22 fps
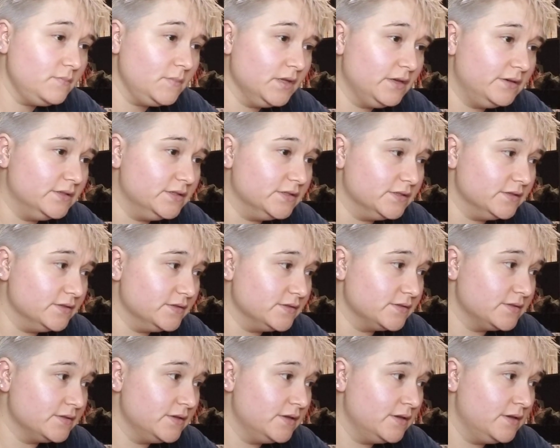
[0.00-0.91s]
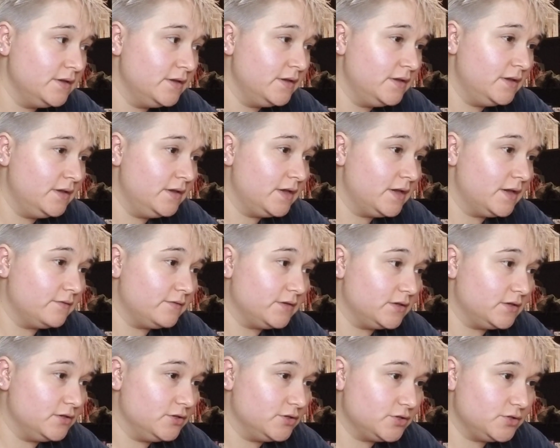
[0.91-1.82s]
is having
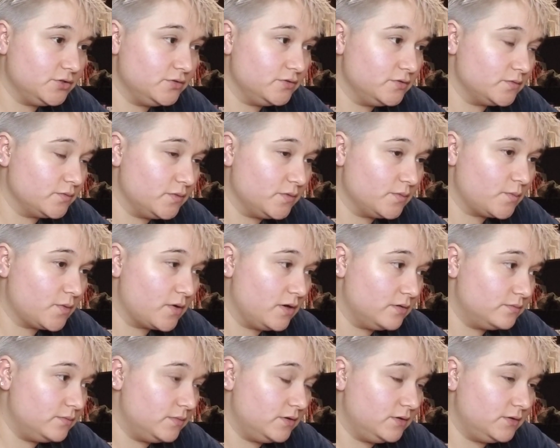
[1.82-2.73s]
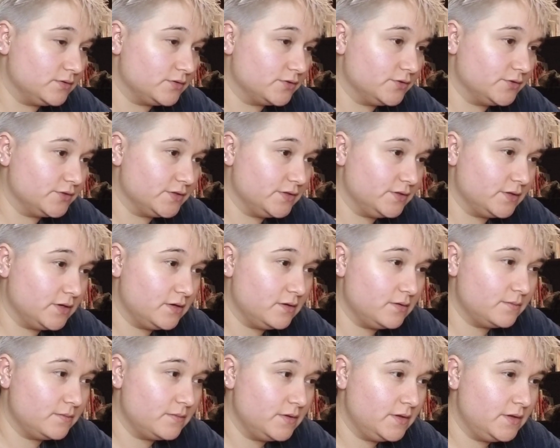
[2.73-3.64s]
issues with problem alters and
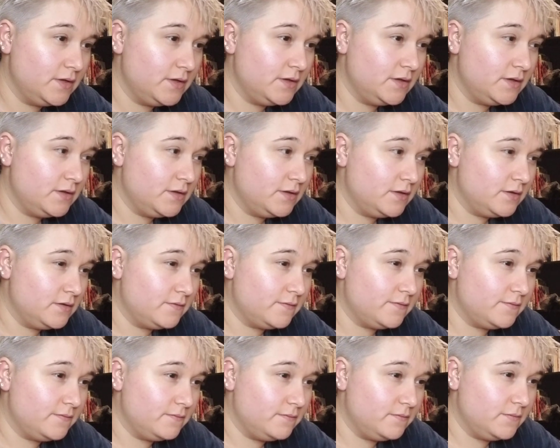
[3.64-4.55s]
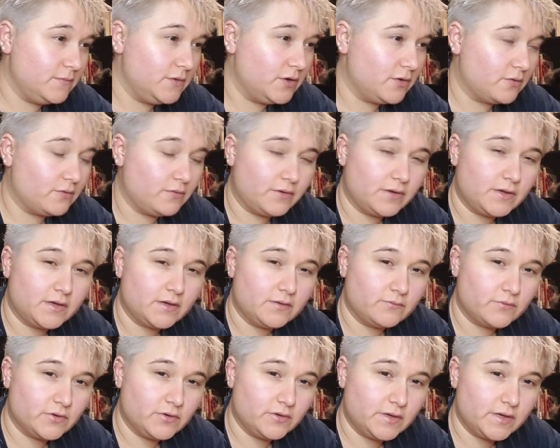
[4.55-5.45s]
not knowing
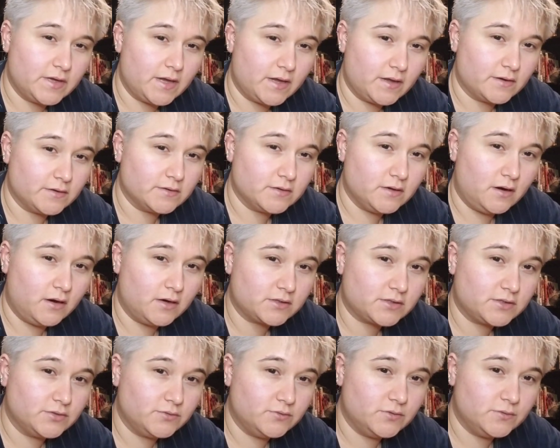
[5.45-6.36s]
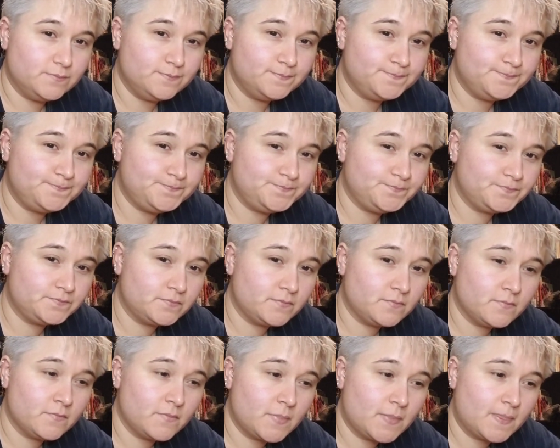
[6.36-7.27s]
really how to talk to them
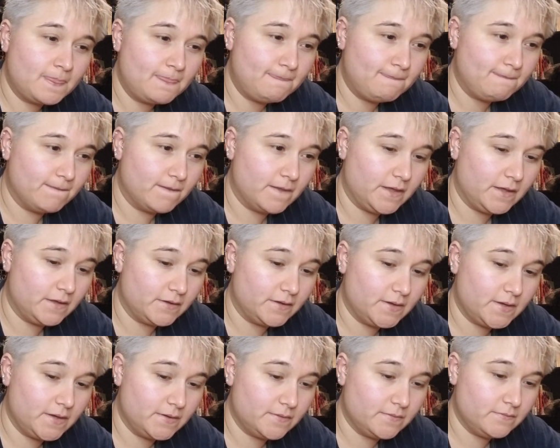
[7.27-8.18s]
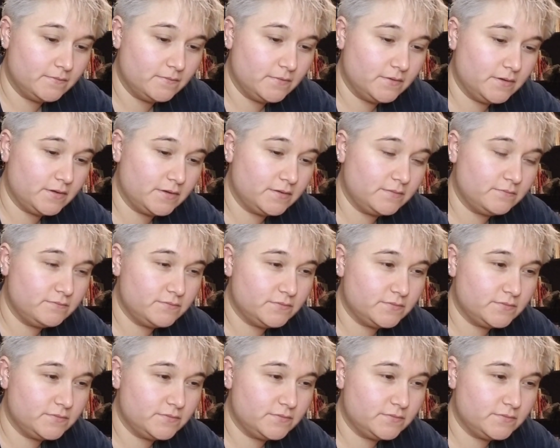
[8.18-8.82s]
and getting like,